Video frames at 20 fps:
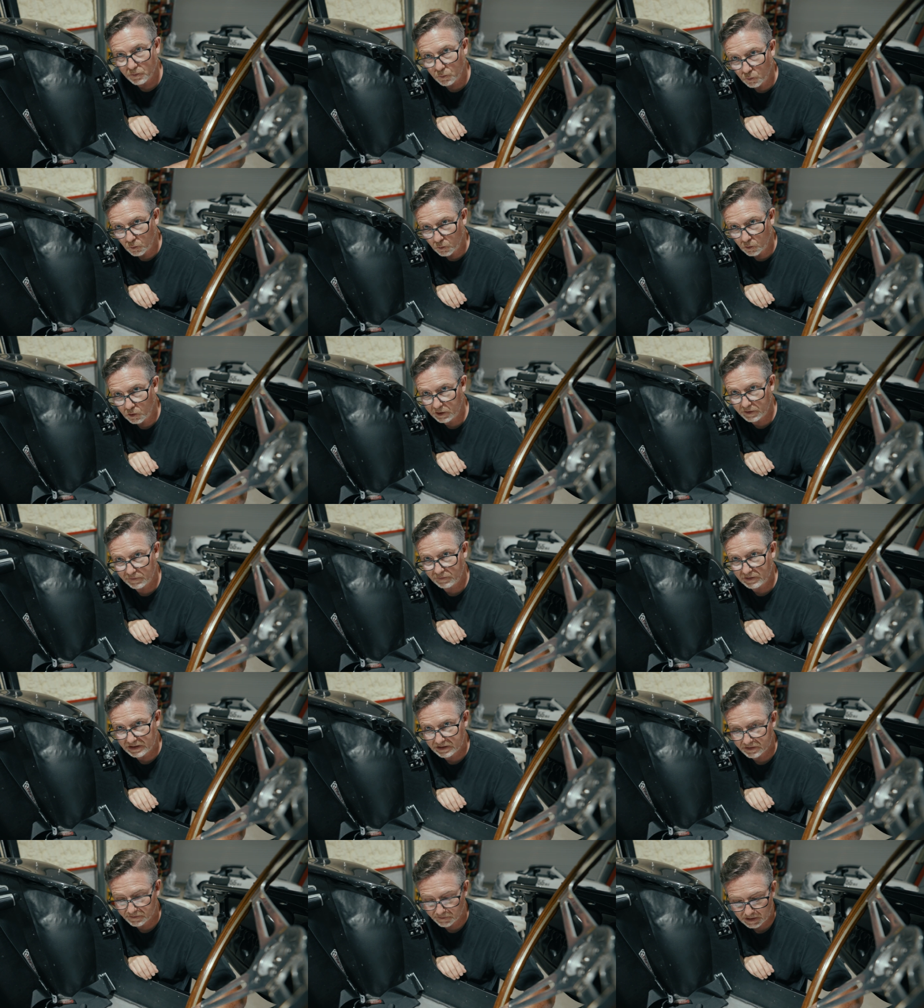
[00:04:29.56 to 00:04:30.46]
one of
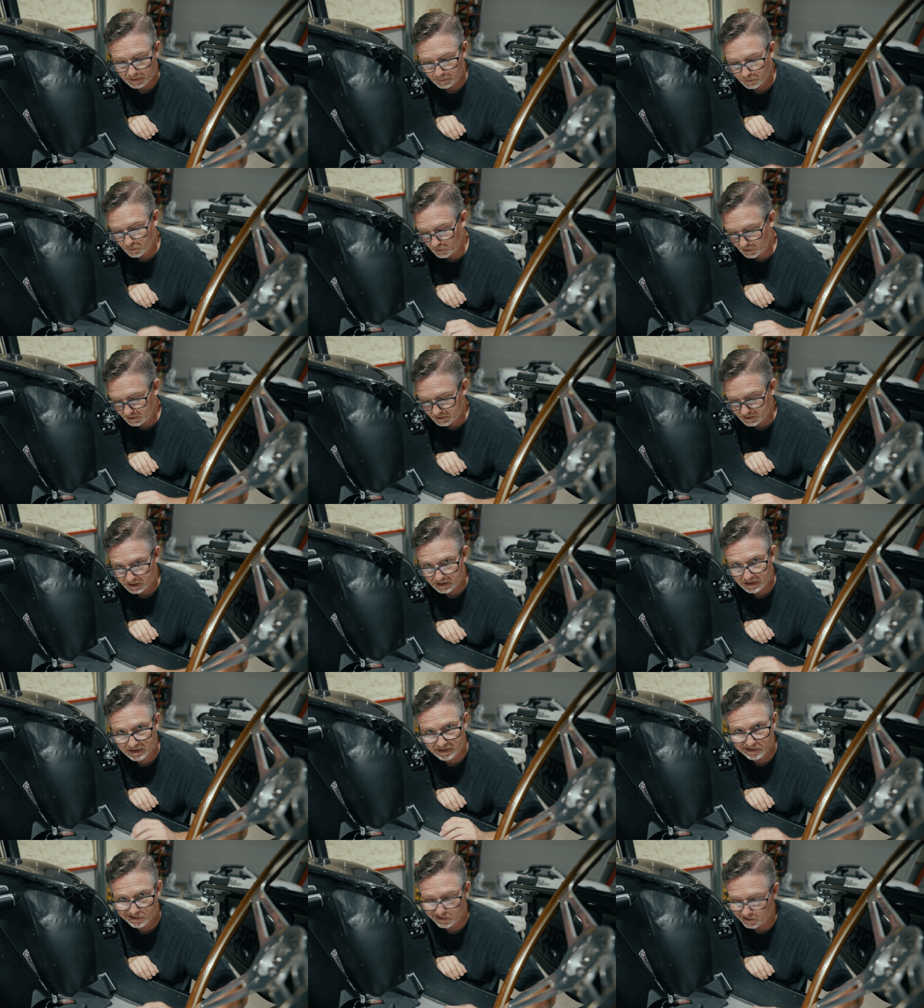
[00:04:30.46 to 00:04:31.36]
these frame points
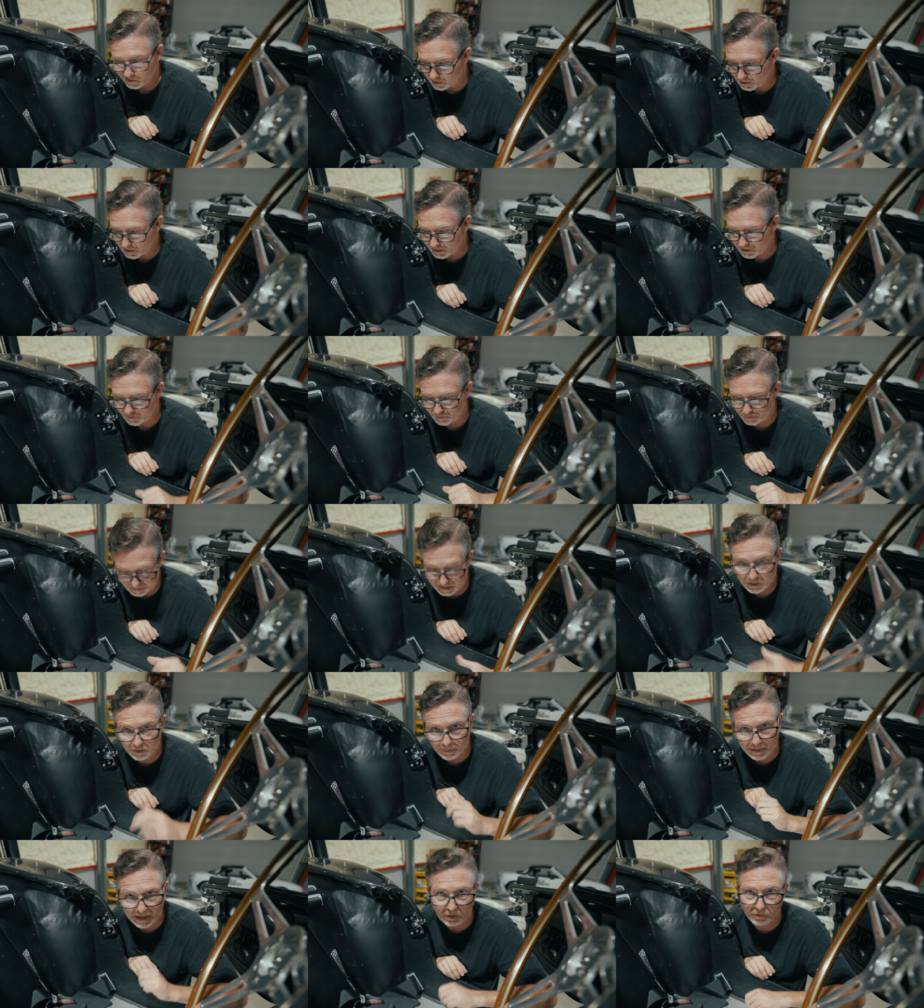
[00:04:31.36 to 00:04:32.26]
is kind of
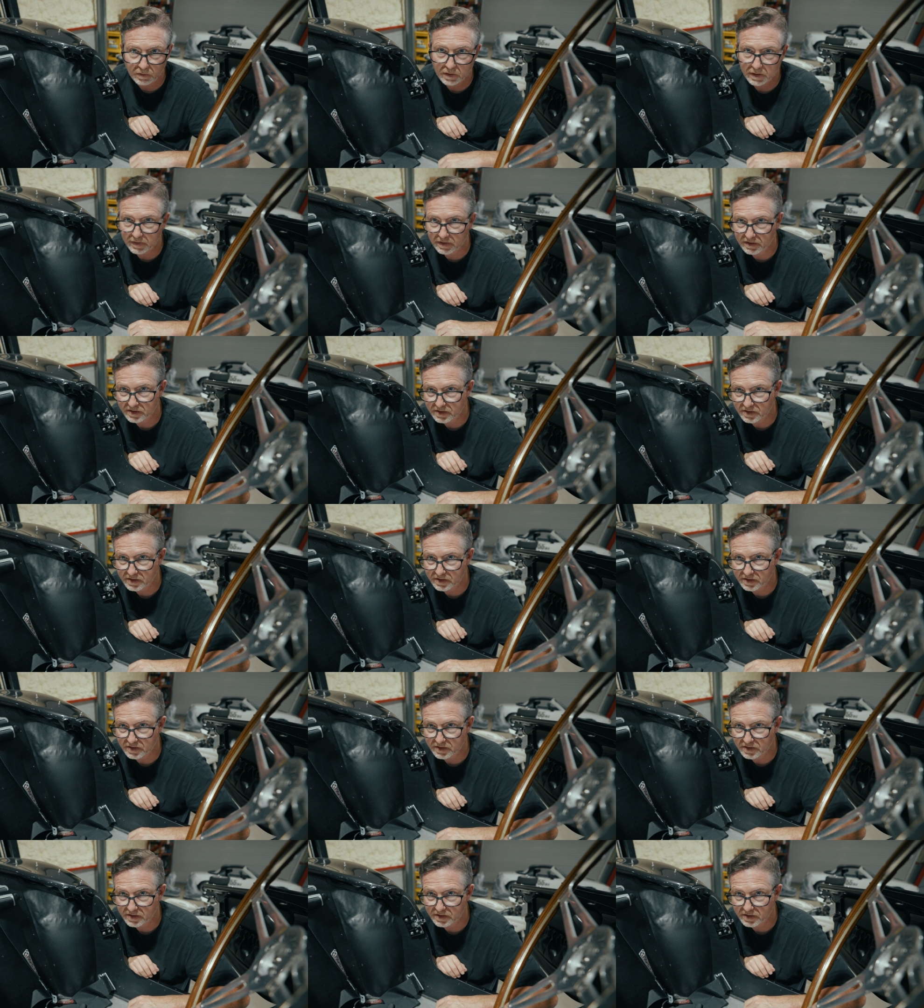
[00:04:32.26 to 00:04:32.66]
paramount in this